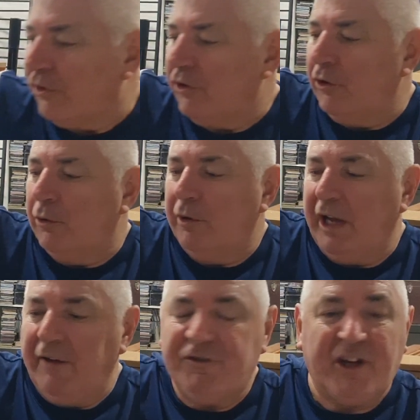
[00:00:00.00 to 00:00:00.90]
your
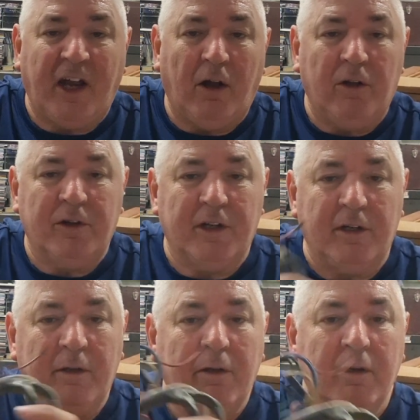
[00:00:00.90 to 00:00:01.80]
FJ
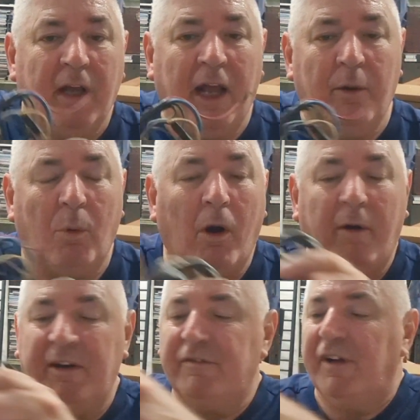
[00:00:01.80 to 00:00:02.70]
Holden had a
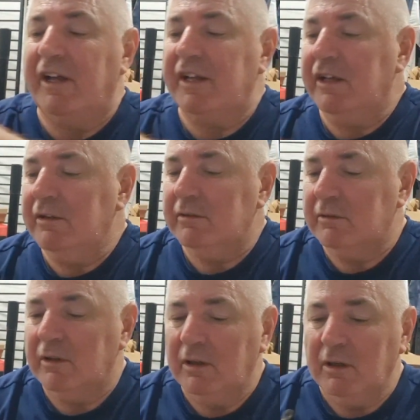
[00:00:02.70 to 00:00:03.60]
wiring failure.
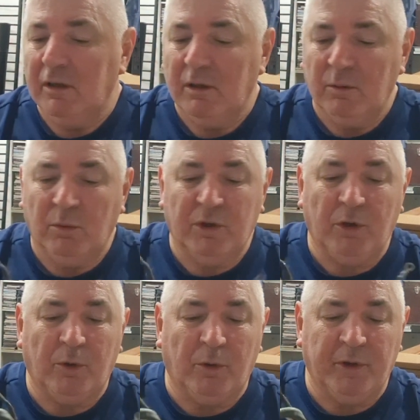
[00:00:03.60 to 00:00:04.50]
Well,
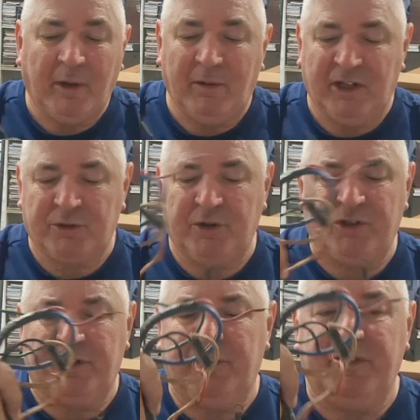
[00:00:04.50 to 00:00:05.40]
your auto
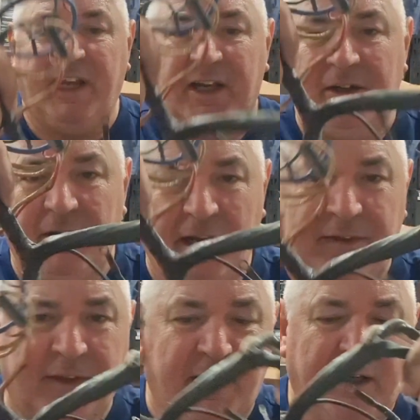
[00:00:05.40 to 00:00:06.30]
electrician down
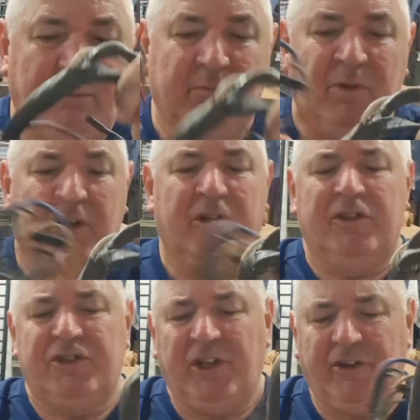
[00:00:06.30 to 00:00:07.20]
at the
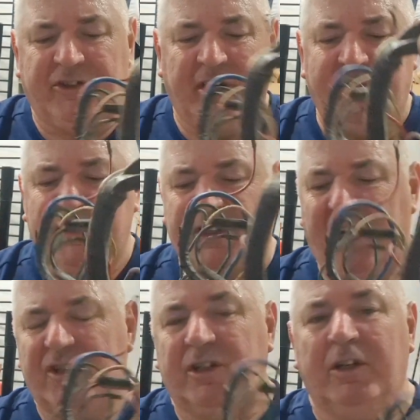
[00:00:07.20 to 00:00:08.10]
Shell service
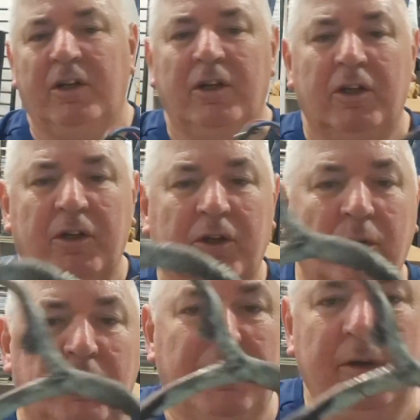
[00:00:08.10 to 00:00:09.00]
station
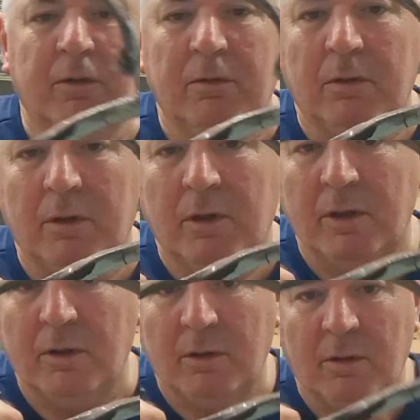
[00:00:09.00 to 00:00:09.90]
could
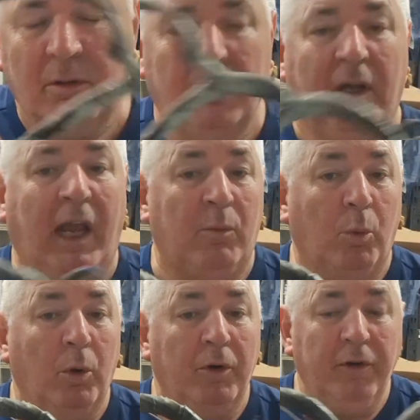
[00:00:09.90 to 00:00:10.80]
and
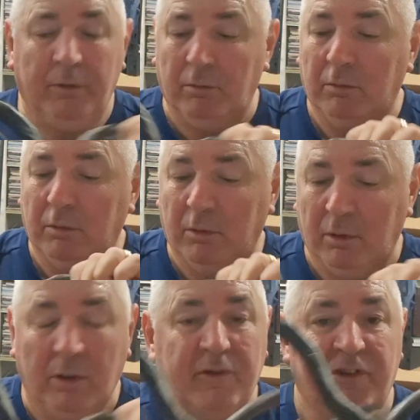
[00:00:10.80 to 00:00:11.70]
would
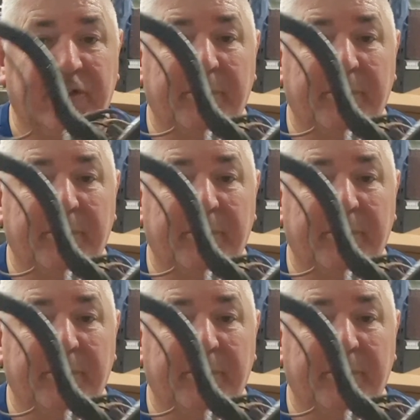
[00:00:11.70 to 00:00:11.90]
just